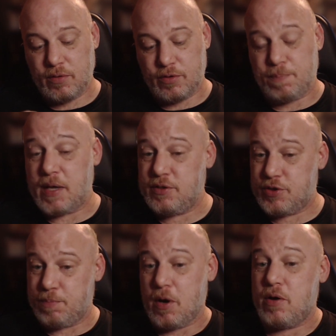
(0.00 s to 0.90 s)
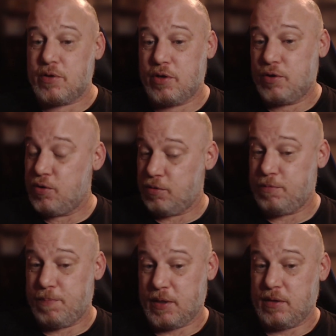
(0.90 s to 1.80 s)
the benchmark
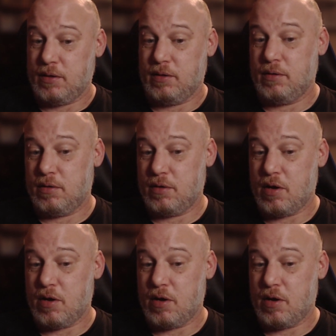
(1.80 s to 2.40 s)
could be,